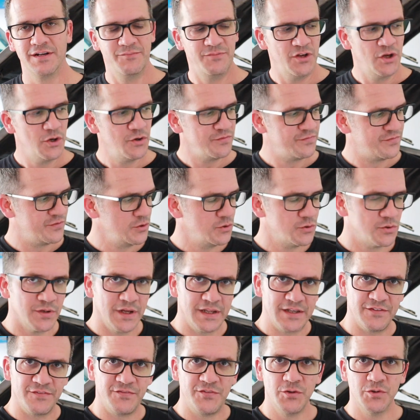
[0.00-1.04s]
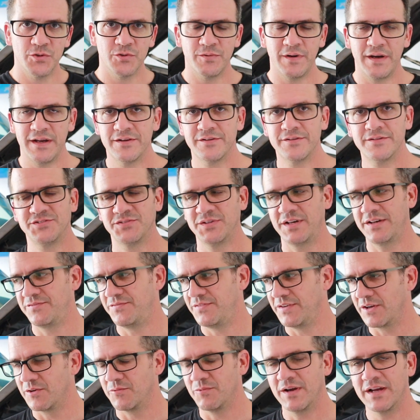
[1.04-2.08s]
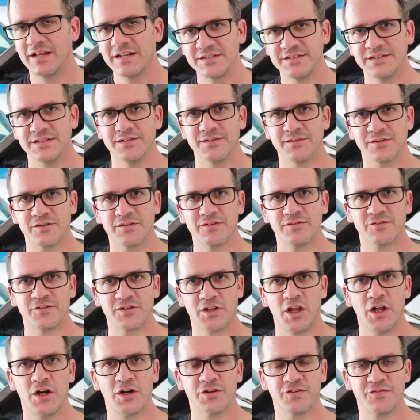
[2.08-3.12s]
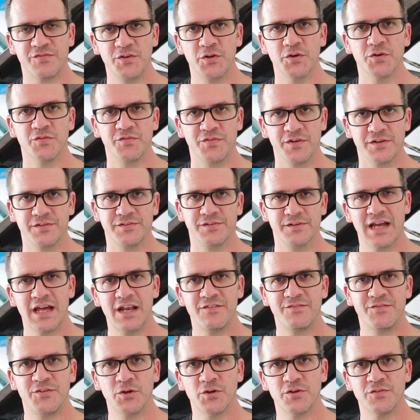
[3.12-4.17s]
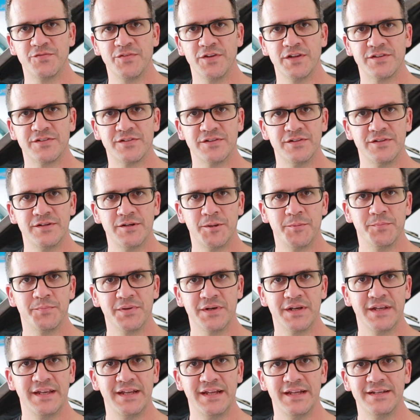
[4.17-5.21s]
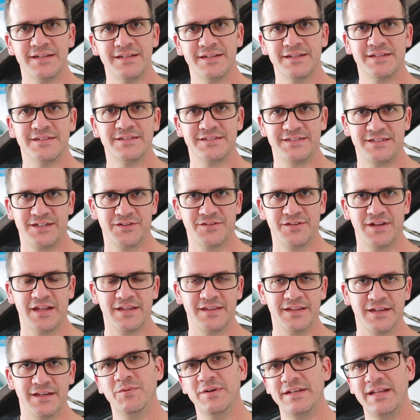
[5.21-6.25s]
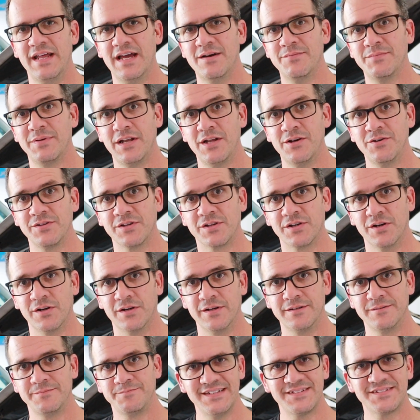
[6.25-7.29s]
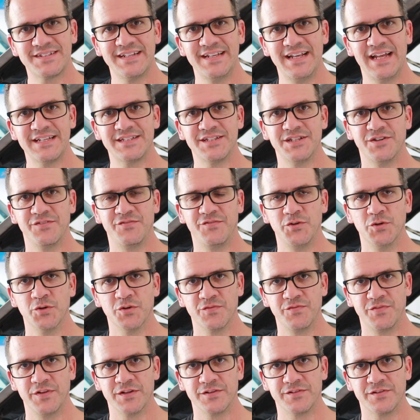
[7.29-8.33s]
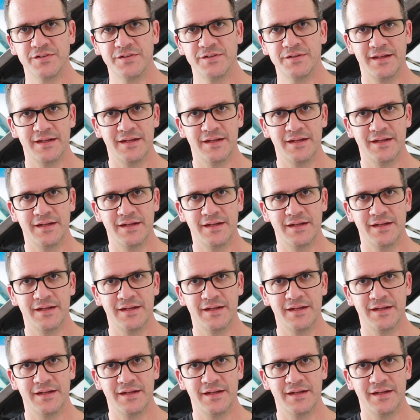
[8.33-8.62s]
No fuel at the fuel rail, so I figured, well, it's a clogged fuel filter. Got a fuel filter, put it in, still nothing. Went down below the car, disconnected the fuel filter.